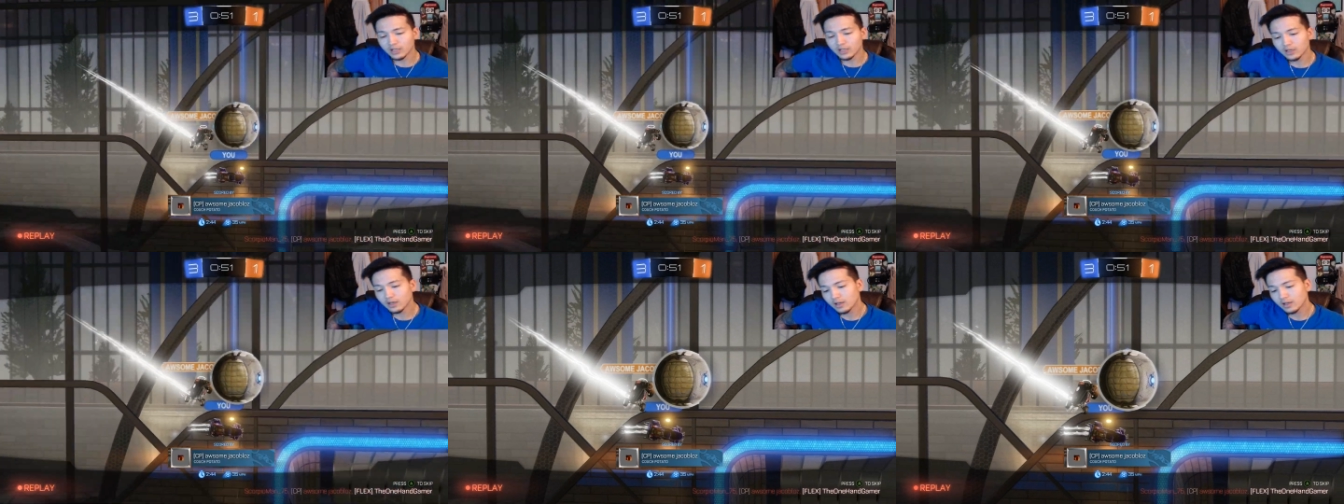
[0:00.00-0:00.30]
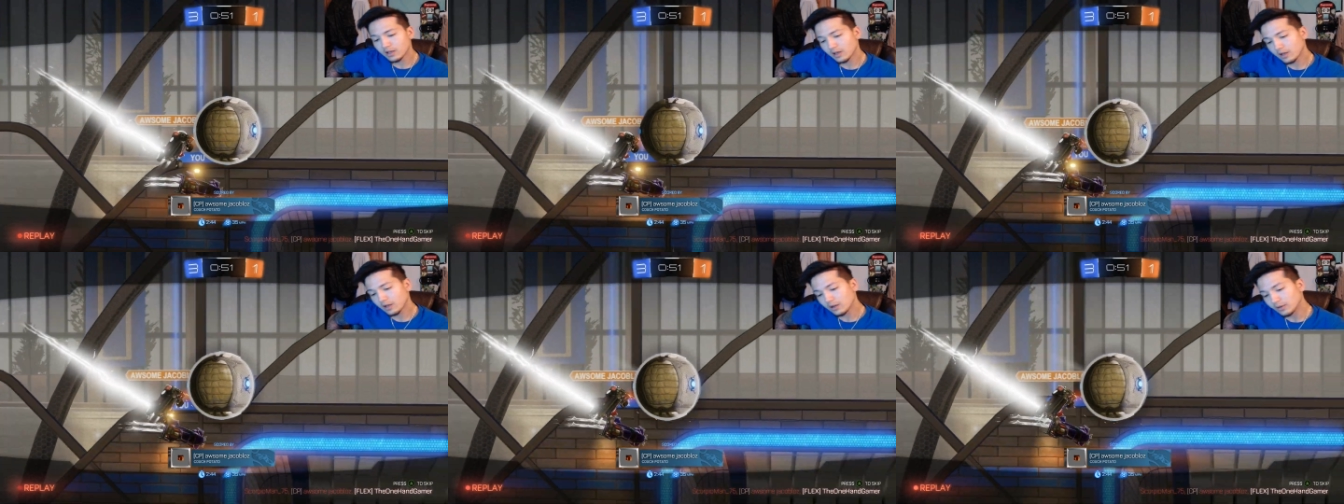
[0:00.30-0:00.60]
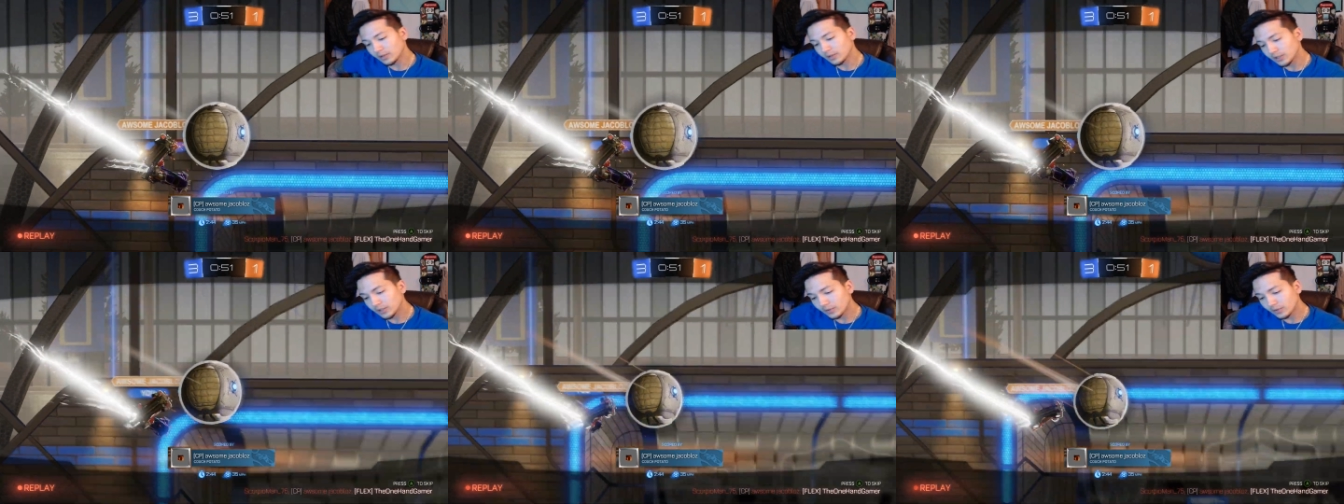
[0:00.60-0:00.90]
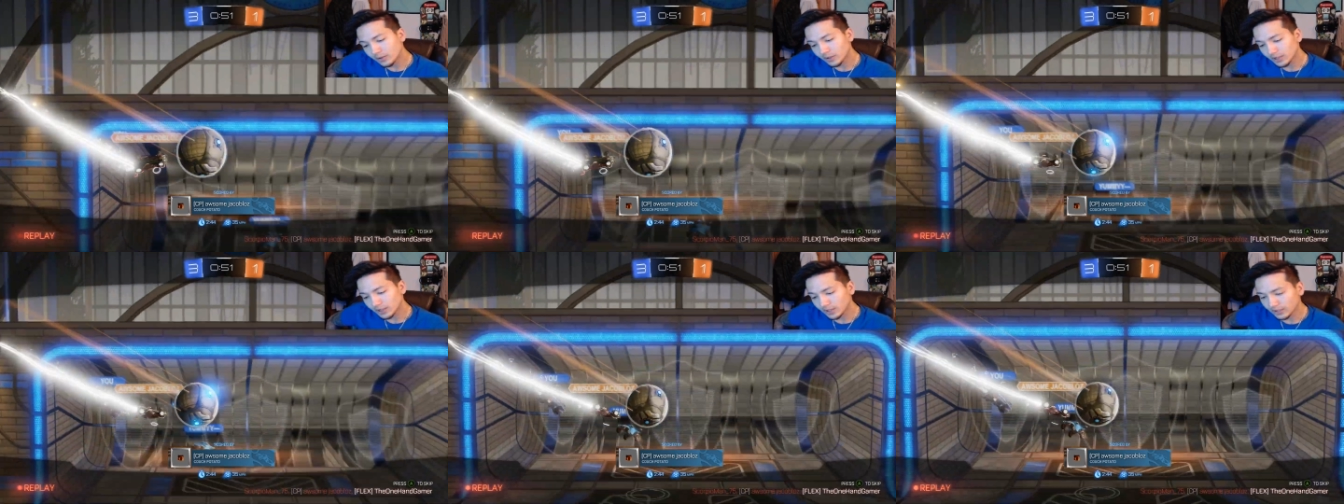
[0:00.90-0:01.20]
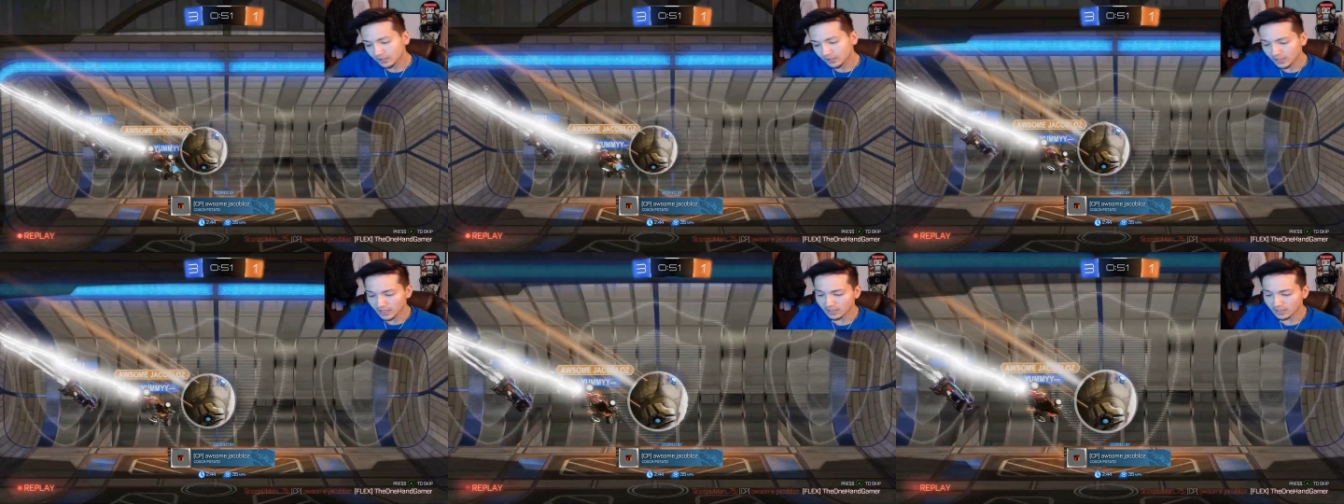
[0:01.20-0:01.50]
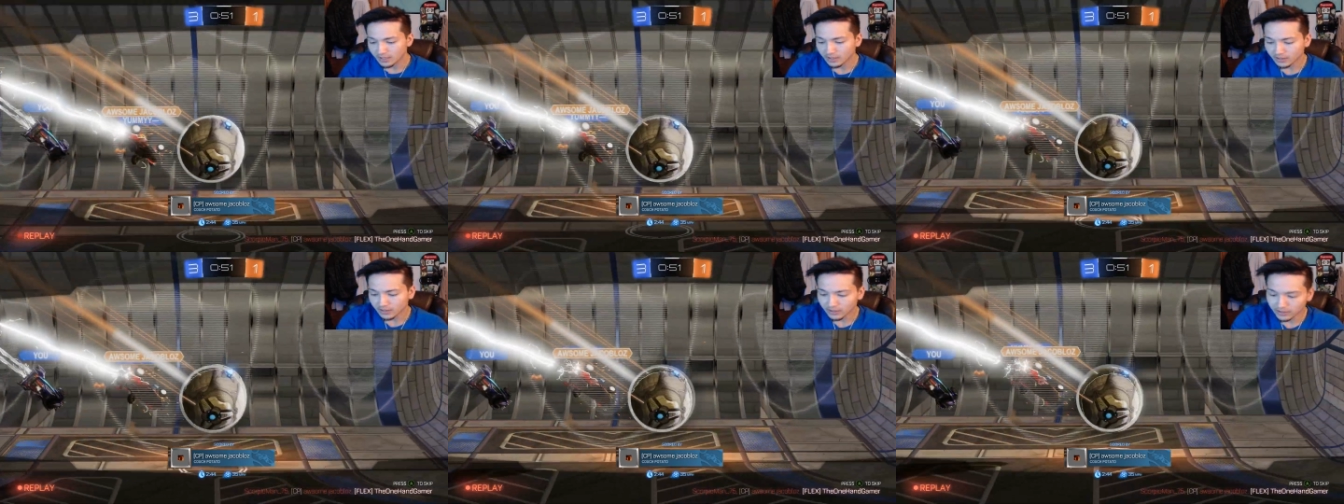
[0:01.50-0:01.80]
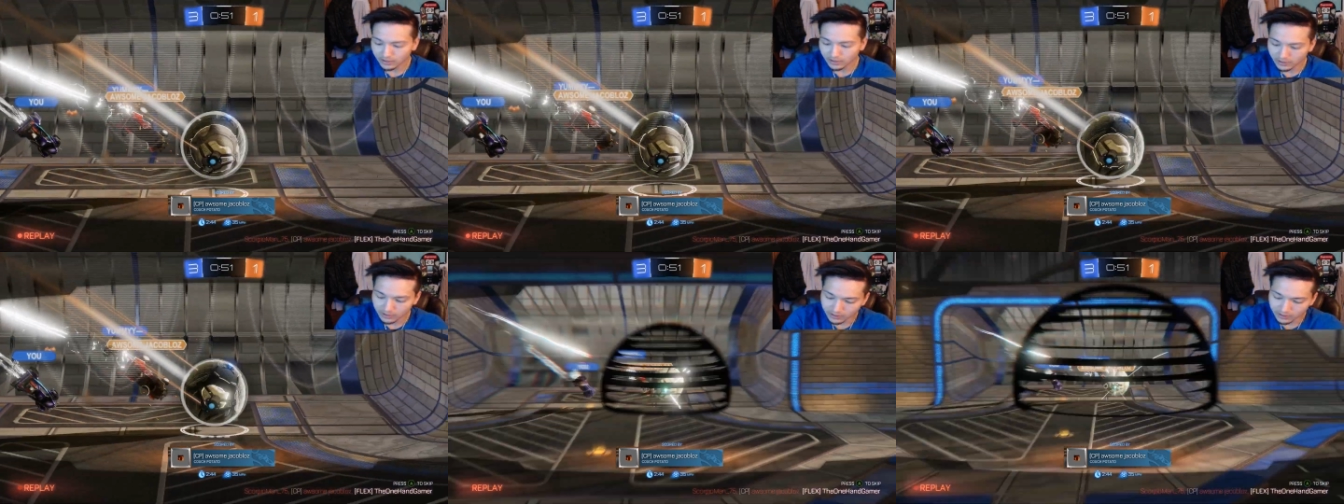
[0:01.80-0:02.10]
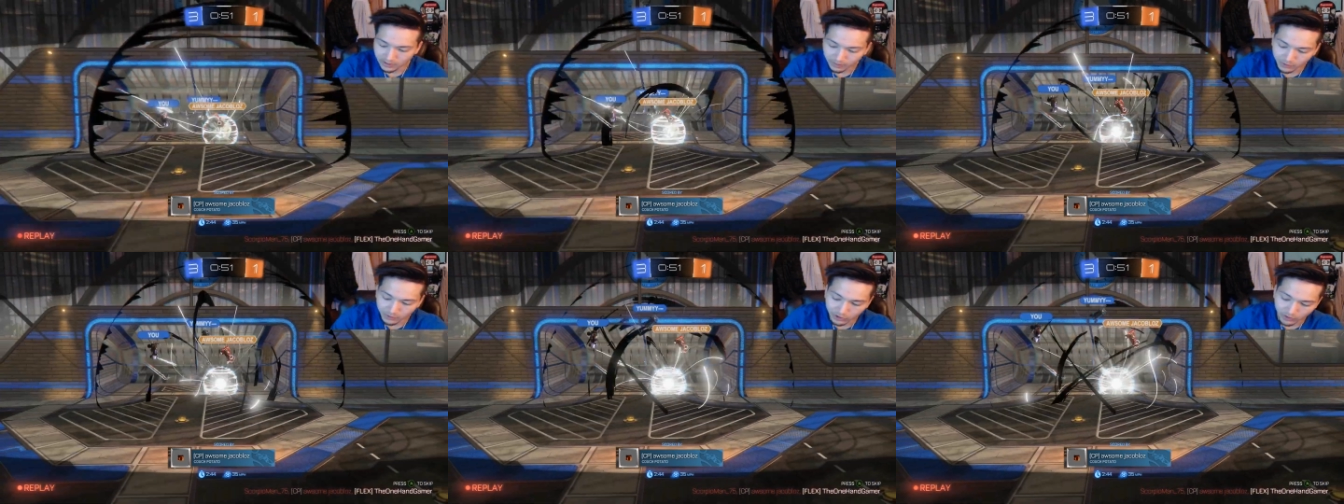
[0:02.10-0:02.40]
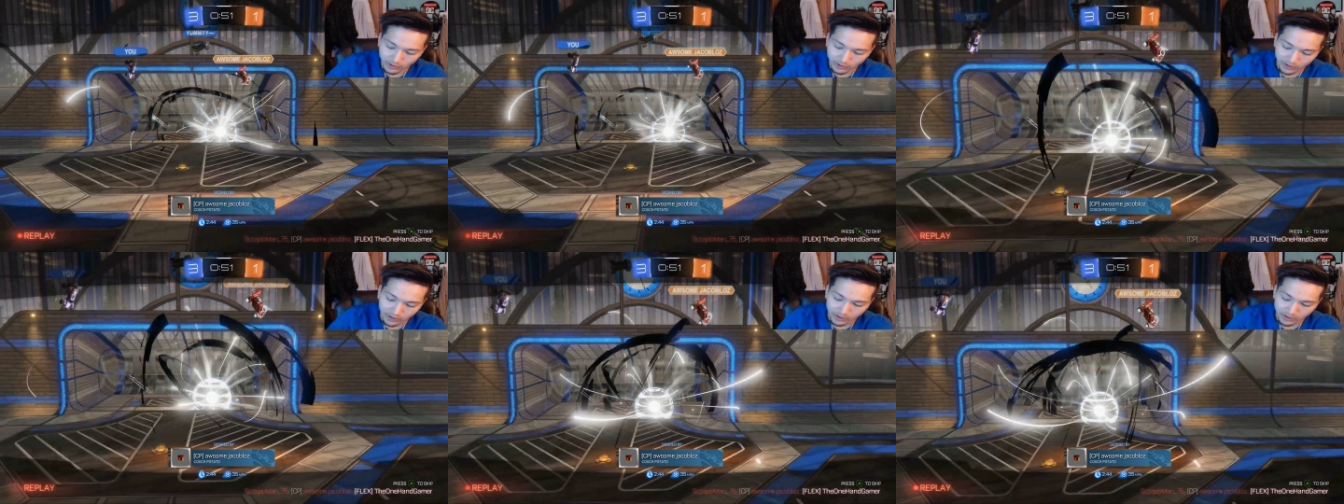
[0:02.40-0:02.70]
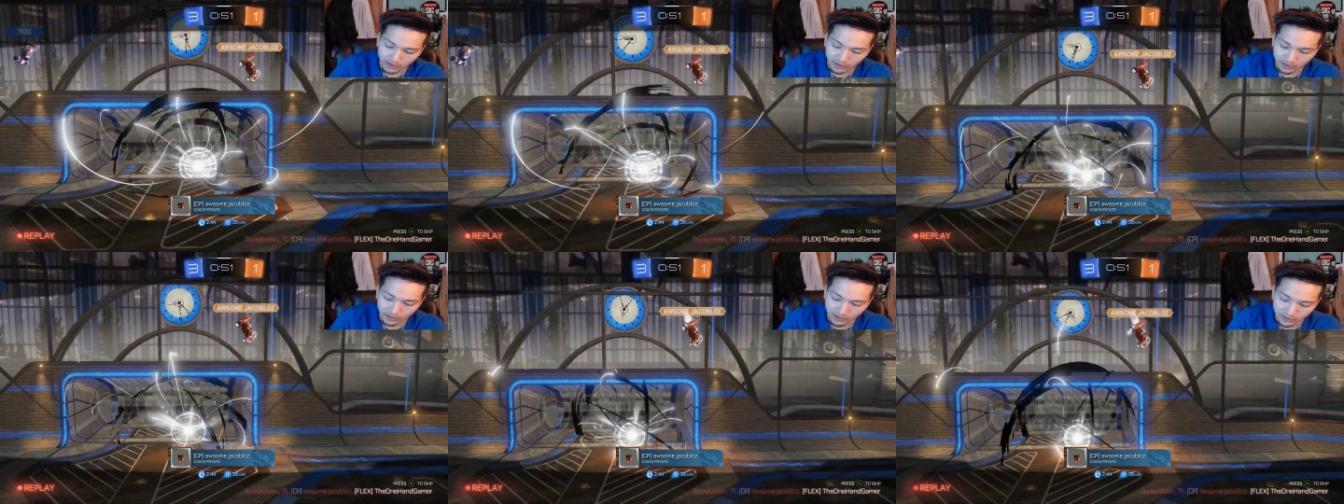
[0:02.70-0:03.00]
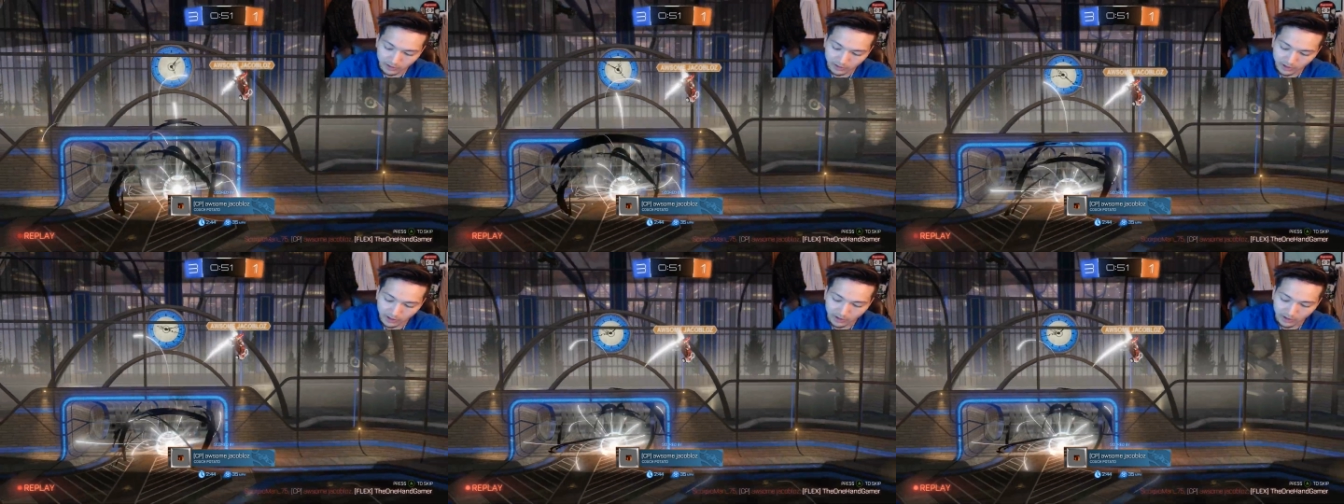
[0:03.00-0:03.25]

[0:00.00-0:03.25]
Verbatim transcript: Let's see where things take us. Come join the team,